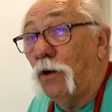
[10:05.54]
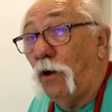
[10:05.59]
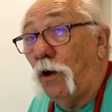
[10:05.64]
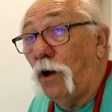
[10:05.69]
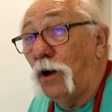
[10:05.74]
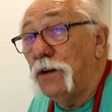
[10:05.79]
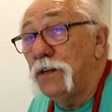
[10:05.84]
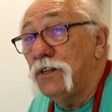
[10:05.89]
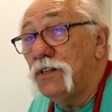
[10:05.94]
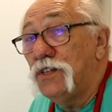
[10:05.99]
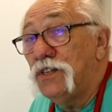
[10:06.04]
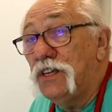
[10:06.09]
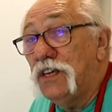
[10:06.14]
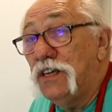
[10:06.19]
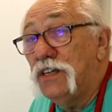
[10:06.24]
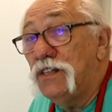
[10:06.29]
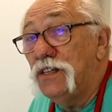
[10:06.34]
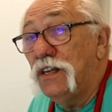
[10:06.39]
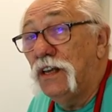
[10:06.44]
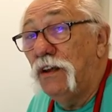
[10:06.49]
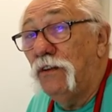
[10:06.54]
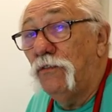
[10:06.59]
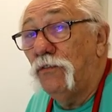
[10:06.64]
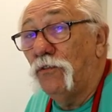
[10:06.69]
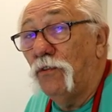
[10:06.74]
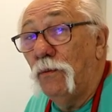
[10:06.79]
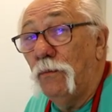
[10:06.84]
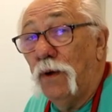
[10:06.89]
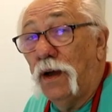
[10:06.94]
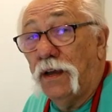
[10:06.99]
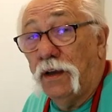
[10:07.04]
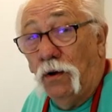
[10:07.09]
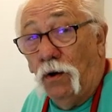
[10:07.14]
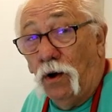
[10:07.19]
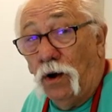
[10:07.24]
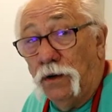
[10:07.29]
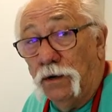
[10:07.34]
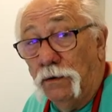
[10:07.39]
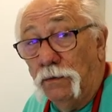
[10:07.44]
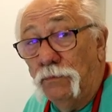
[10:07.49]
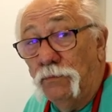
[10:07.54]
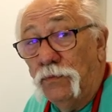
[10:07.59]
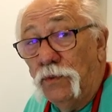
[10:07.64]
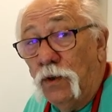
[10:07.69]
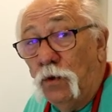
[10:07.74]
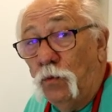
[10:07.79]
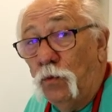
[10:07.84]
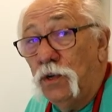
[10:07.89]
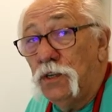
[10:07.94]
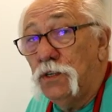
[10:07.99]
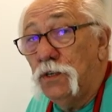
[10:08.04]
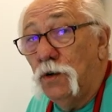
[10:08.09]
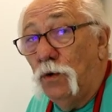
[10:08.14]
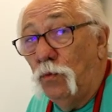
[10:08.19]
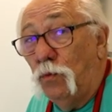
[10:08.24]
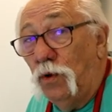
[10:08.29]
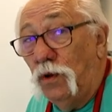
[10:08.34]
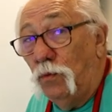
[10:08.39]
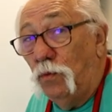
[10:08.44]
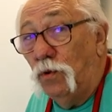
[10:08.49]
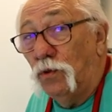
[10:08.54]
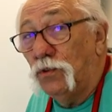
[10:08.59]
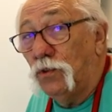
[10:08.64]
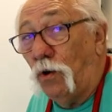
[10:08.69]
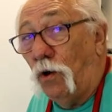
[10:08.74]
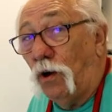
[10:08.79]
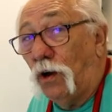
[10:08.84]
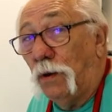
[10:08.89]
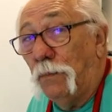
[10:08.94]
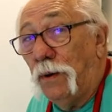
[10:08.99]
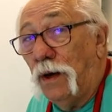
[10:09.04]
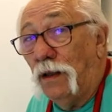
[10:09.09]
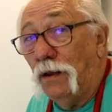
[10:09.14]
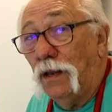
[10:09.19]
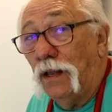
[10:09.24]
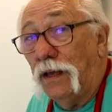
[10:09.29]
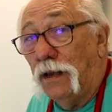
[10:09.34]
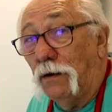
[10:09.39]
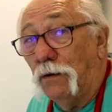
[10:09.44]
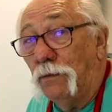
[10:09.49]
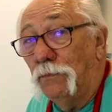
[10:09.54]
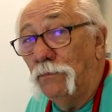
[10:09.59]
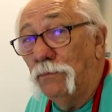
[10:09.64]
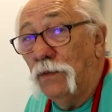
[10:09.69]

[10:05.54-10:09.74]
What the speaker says: garden seasoning from my garden, which we will talk about later.